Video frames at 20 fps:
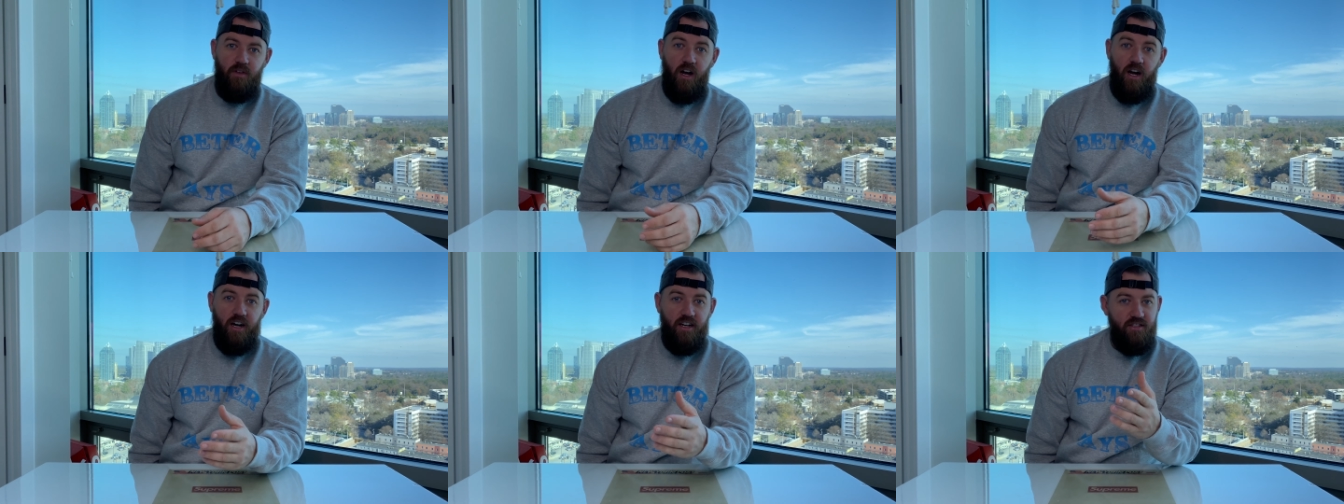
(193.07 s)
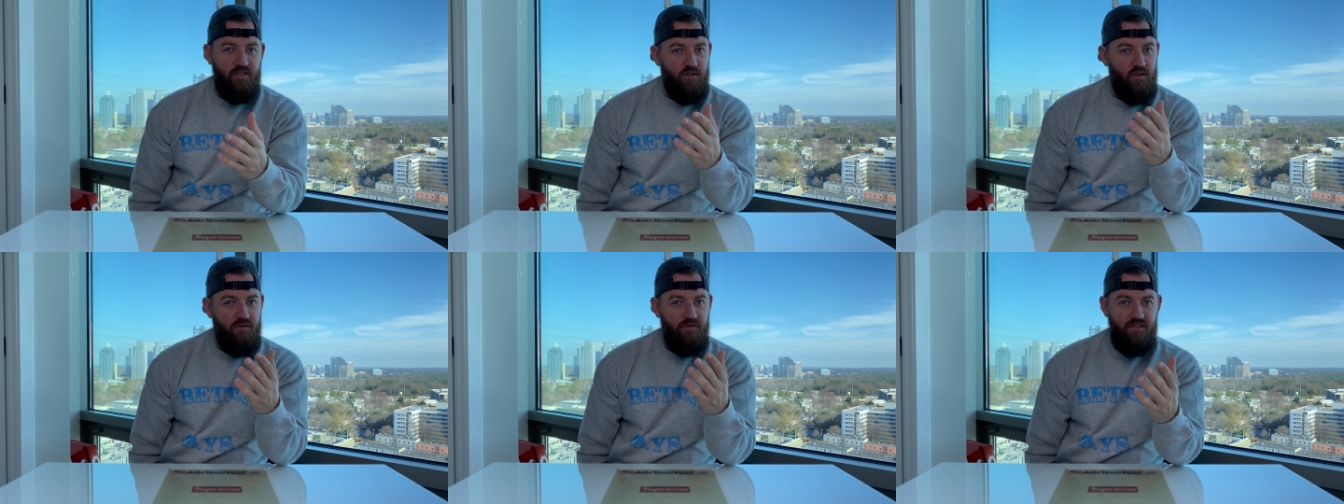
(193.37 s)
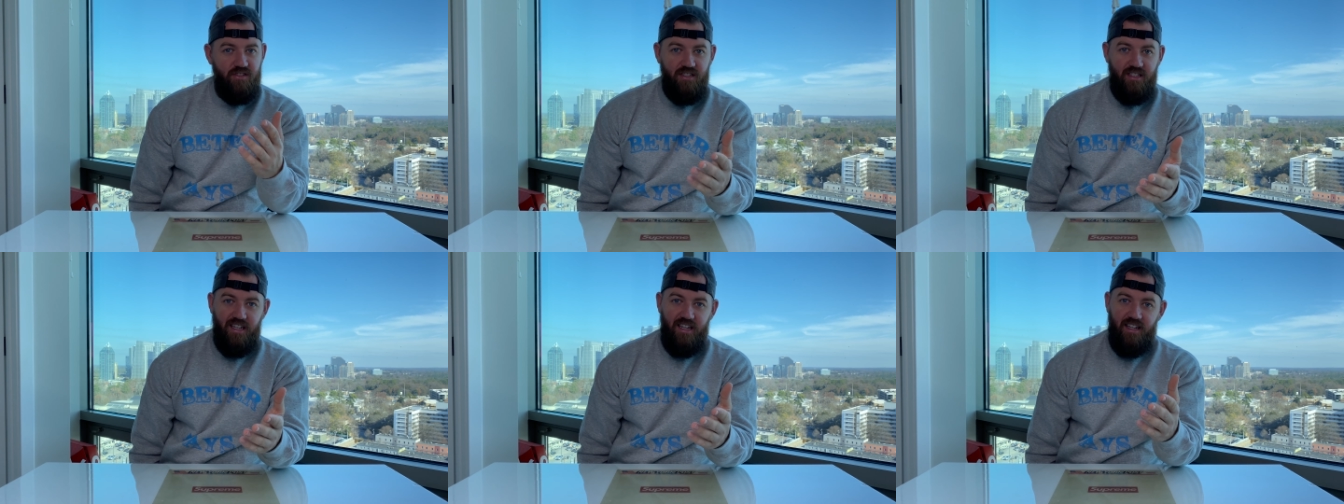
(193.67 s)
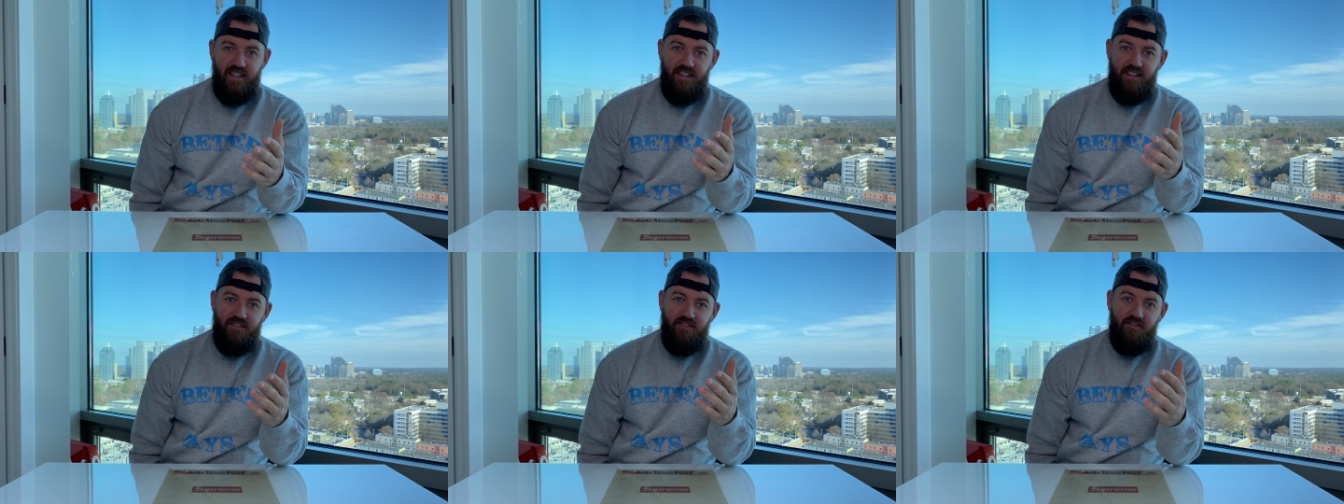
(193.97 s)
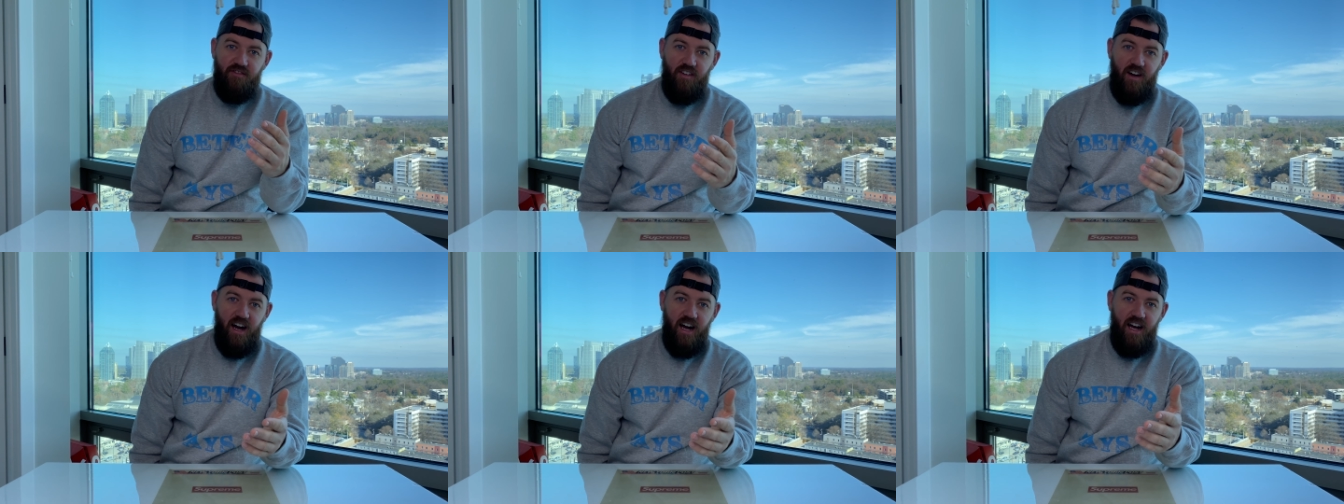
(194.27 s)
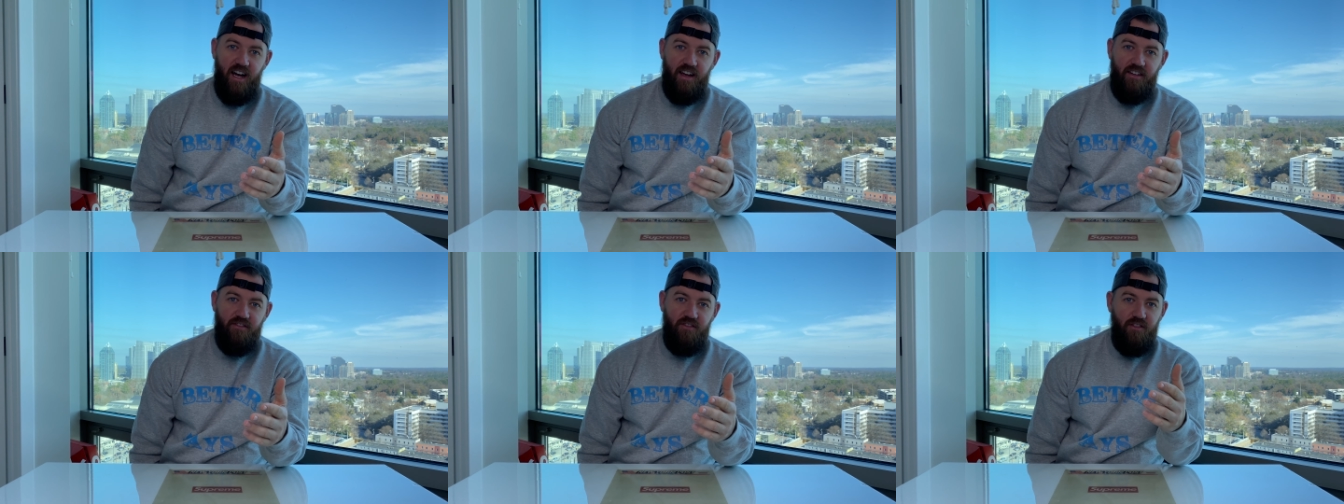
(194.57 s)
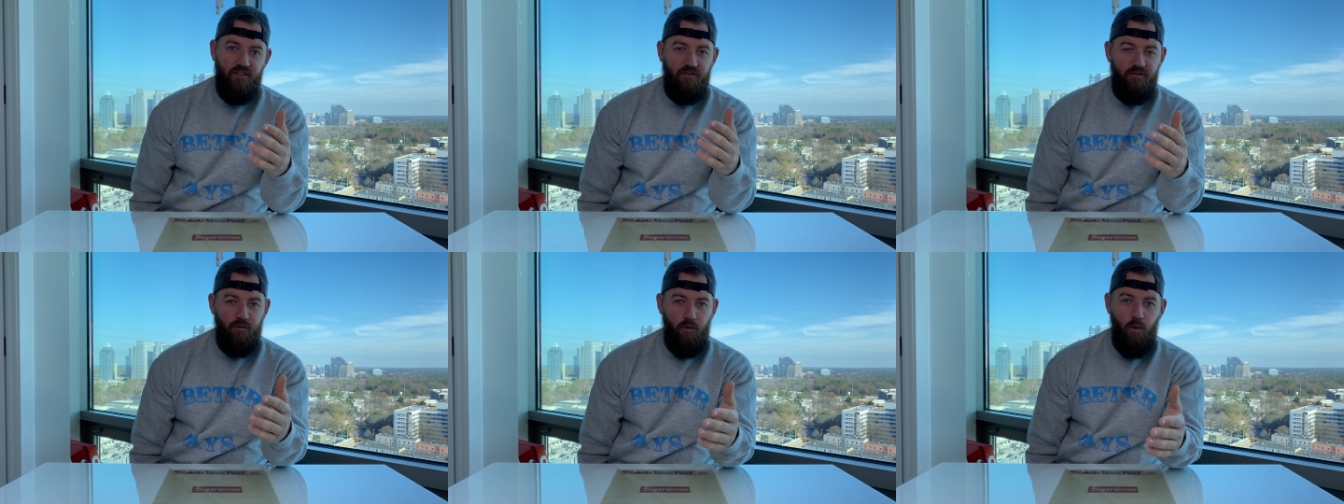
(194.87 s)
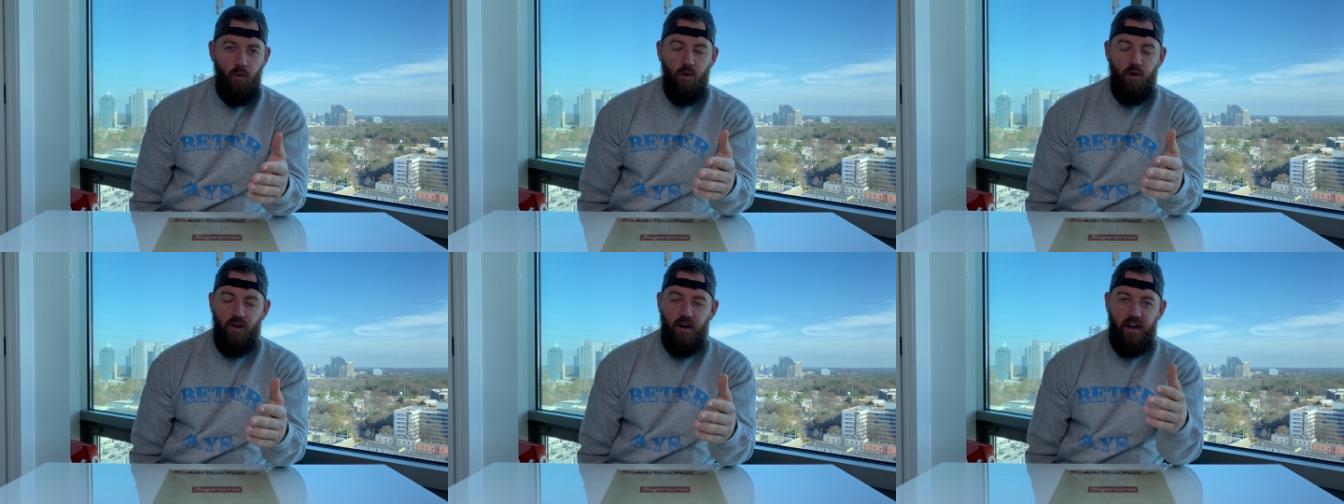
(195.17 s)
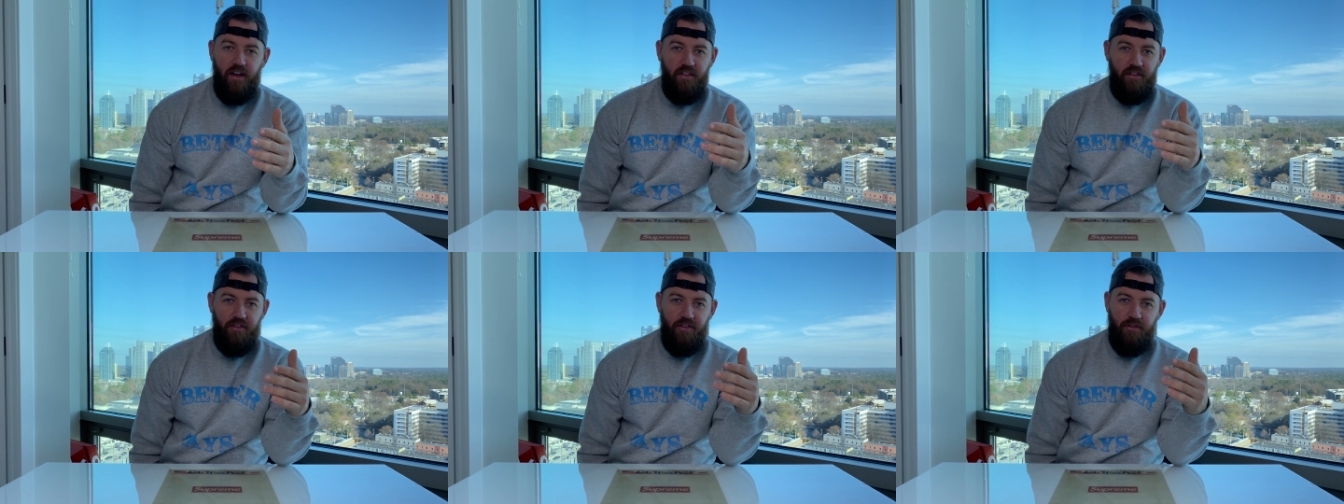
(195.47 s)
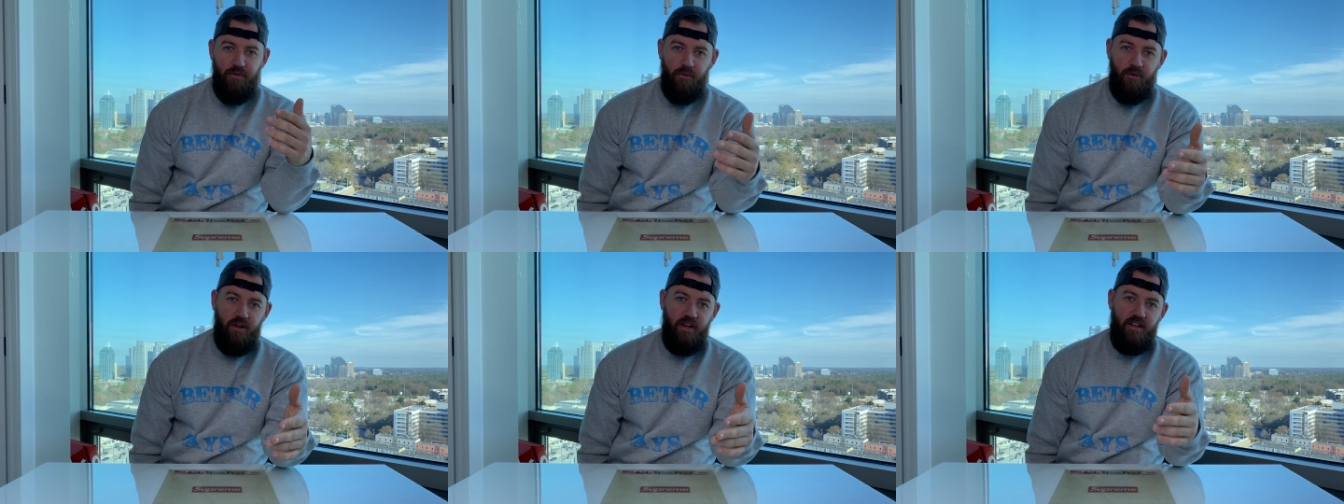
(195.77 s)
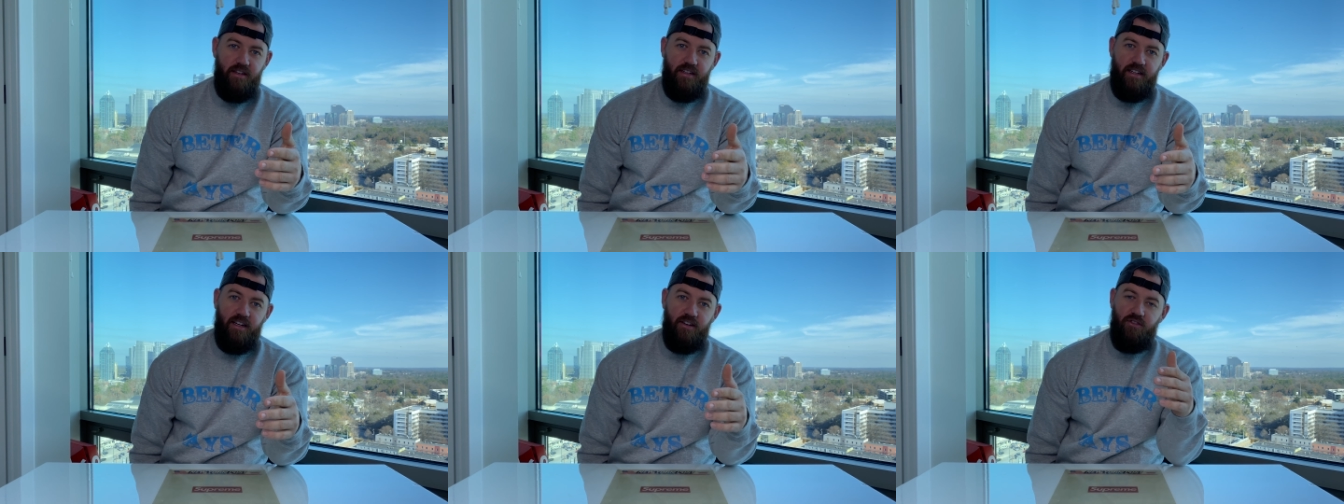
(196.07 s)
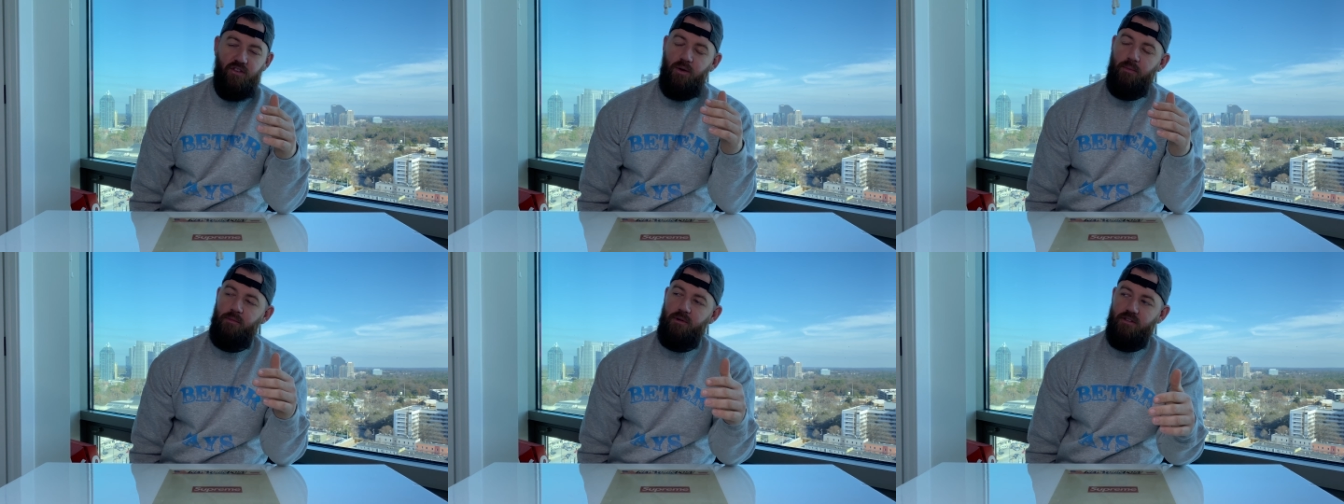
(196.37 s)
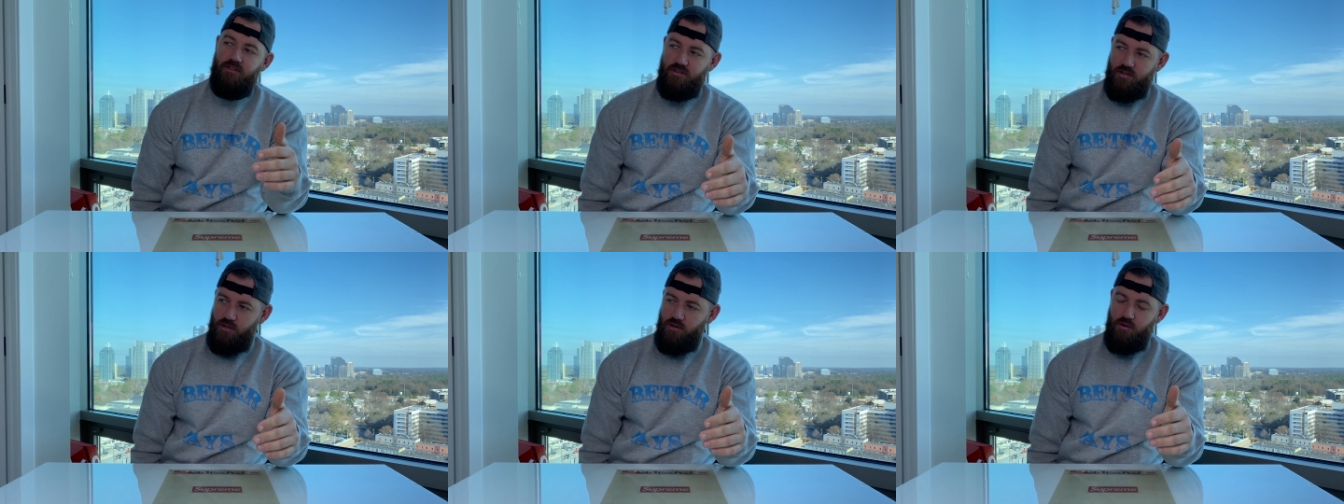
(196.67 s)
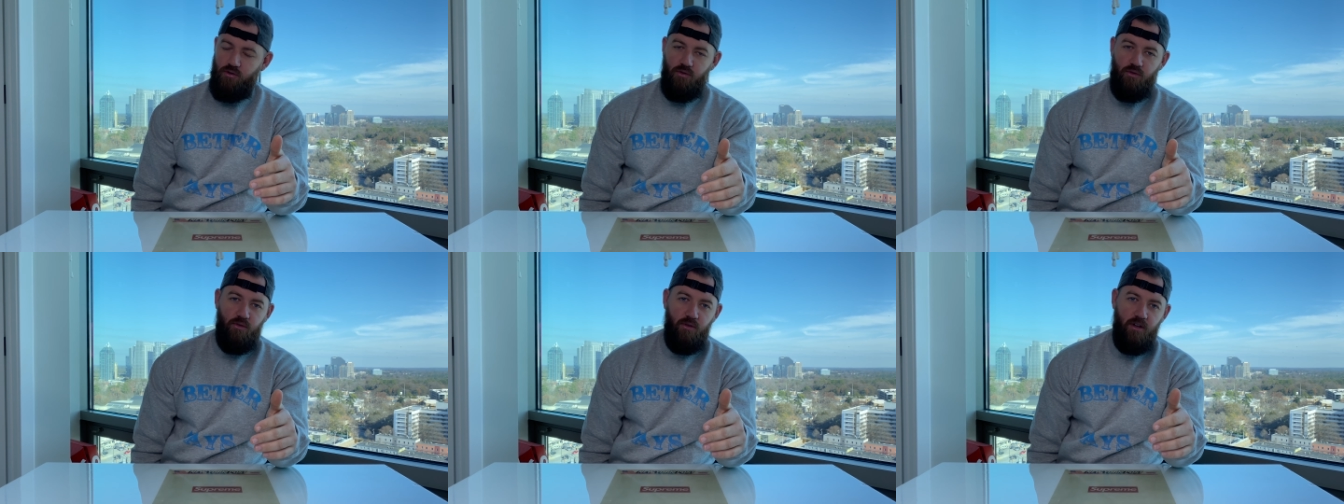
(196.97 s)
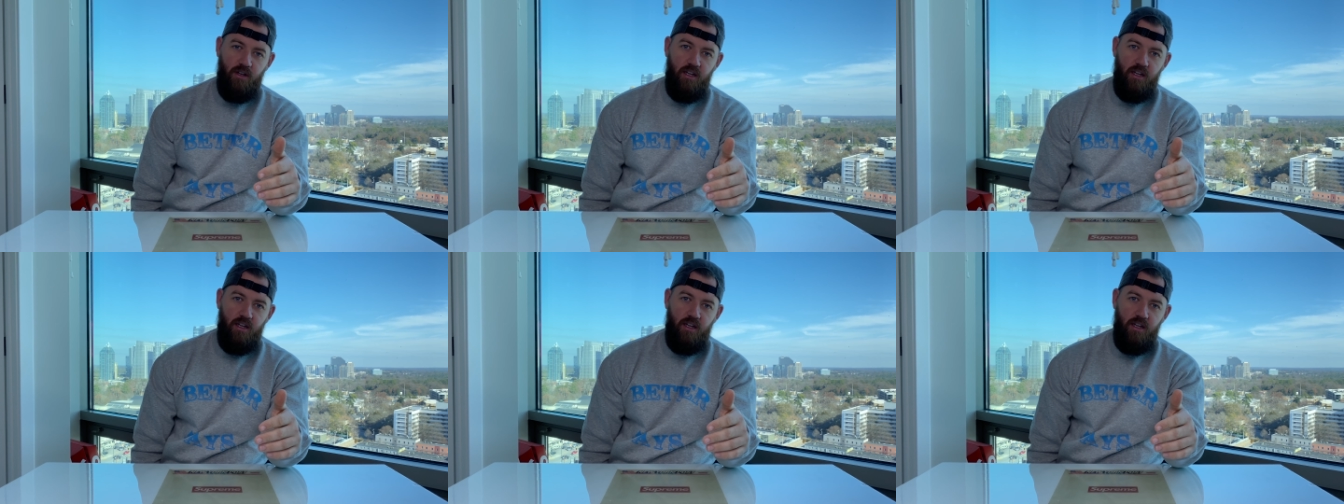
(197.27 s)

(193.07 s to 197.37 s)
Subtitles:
All right, so you've seen 5, 4, and 3. Now, number 2